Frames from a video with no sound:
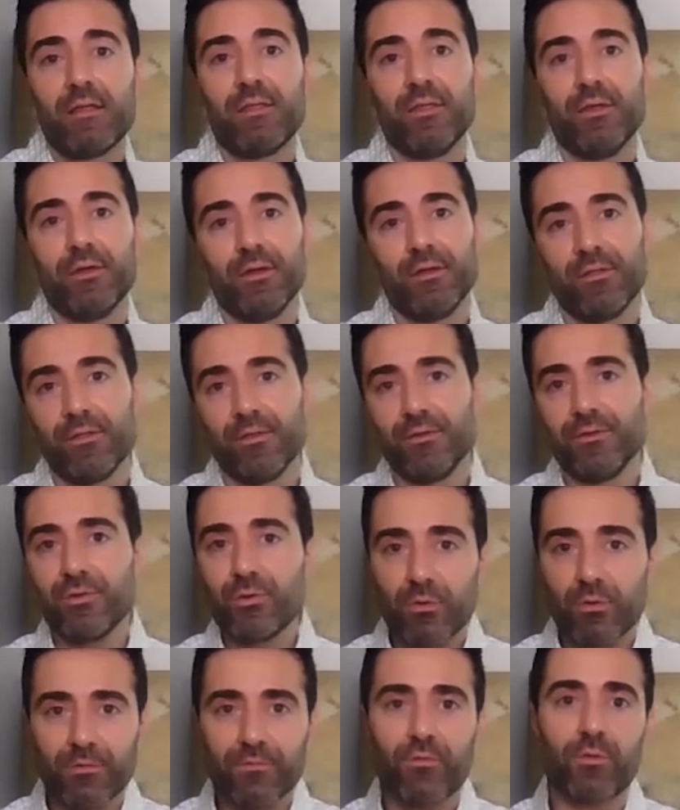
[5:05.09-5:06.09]
The the
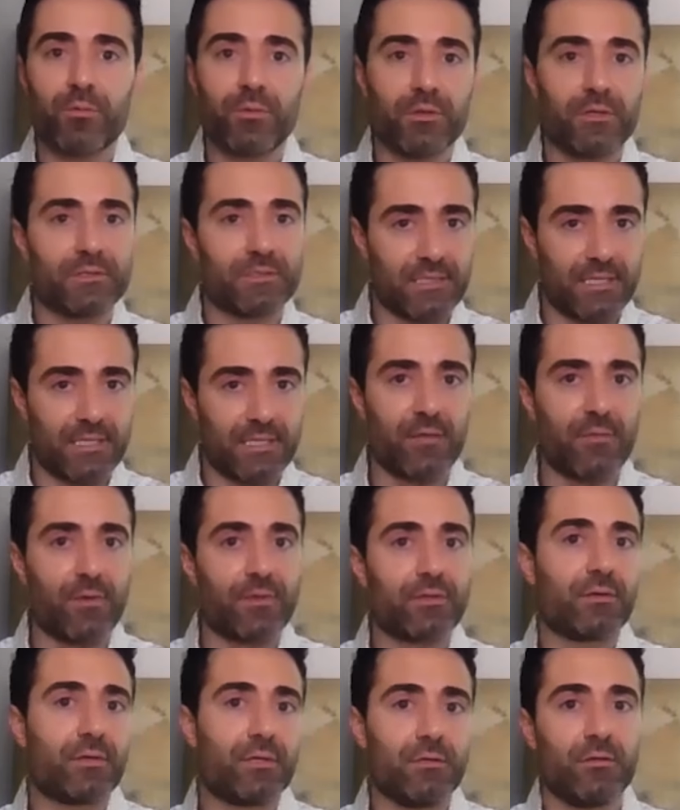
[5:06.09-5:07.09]
newer formulas like the
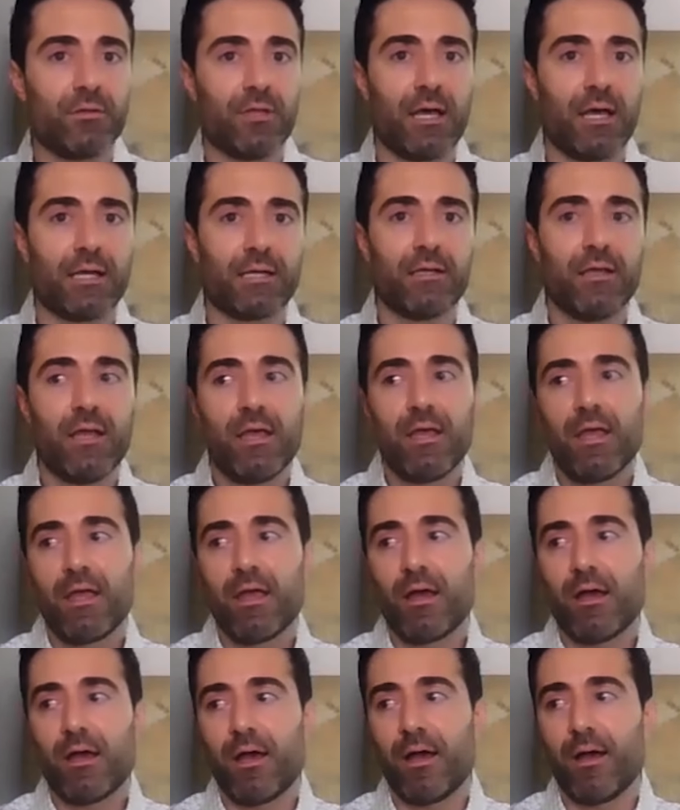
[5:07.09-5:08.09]
elemental heal line
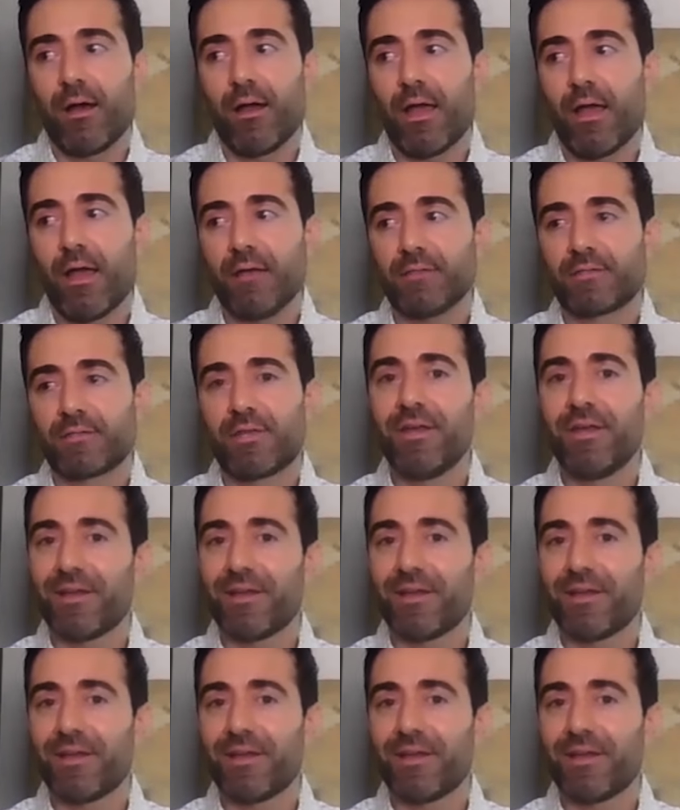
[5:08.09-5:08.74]
uh, has